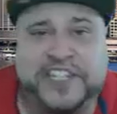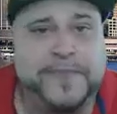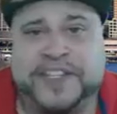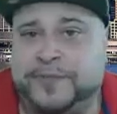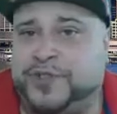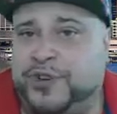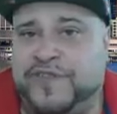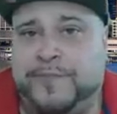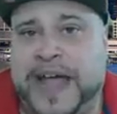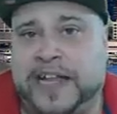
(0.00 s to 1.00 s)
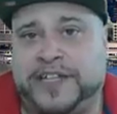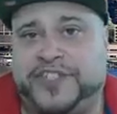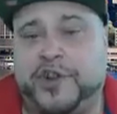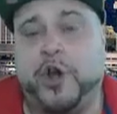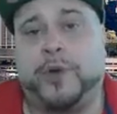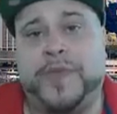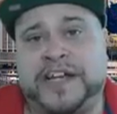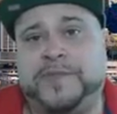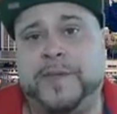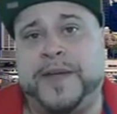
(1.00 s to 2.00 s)
needs to be some sort of a balance, or
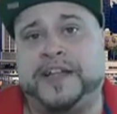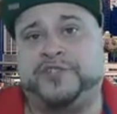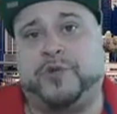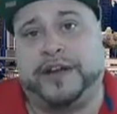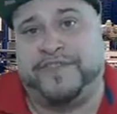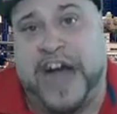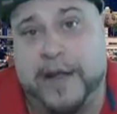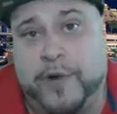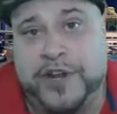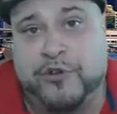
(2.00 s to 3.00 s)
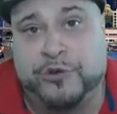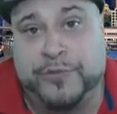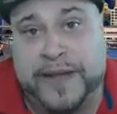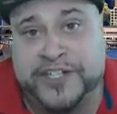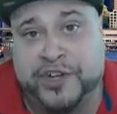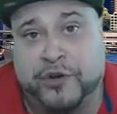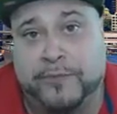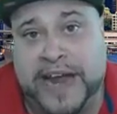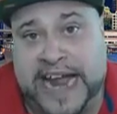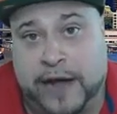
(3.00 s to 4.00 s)
there has to be a balance where if I want to go to Mexico
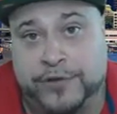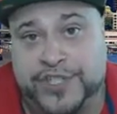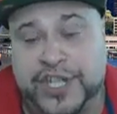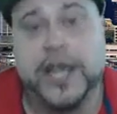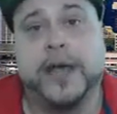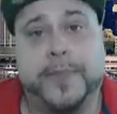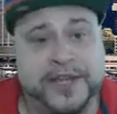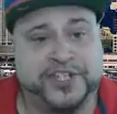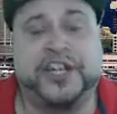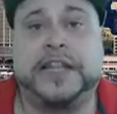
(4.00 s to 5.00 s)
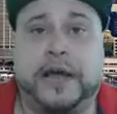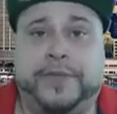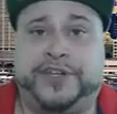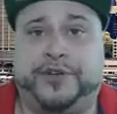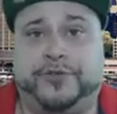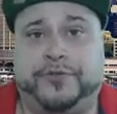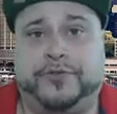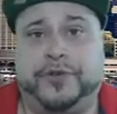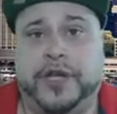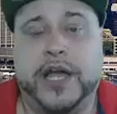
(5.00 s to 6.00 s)
and buy a house, they should allow me to.
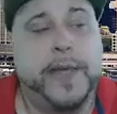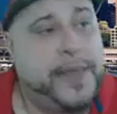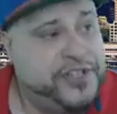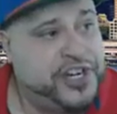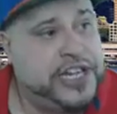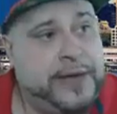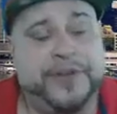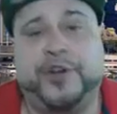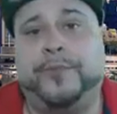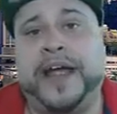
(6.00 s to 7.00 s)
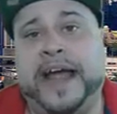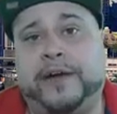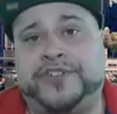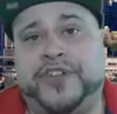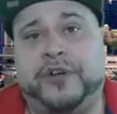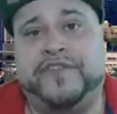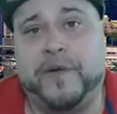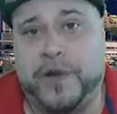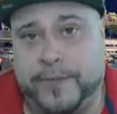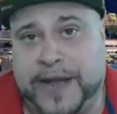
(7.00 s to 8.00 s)
They should allow me to go buy a house there
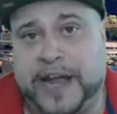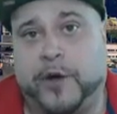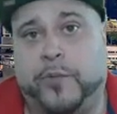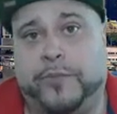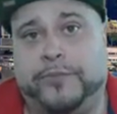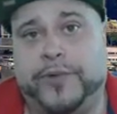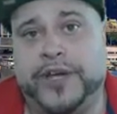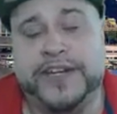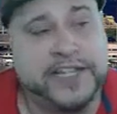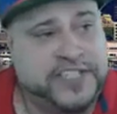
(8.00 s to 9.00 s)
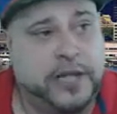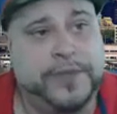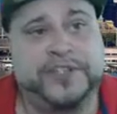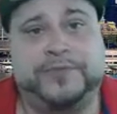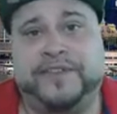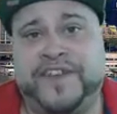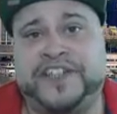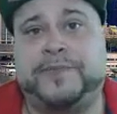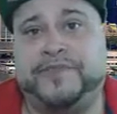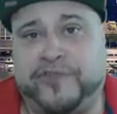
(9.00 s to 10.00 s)
if I want to buy a home. Not tell me to my
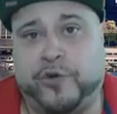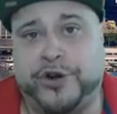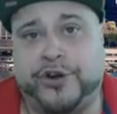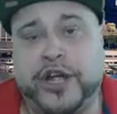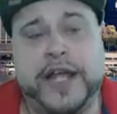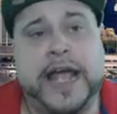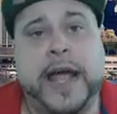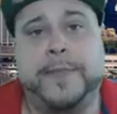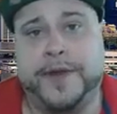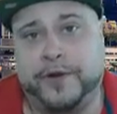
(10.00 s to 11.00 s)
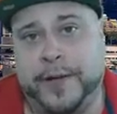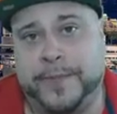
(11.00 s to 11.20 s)
face I'm a foreigner and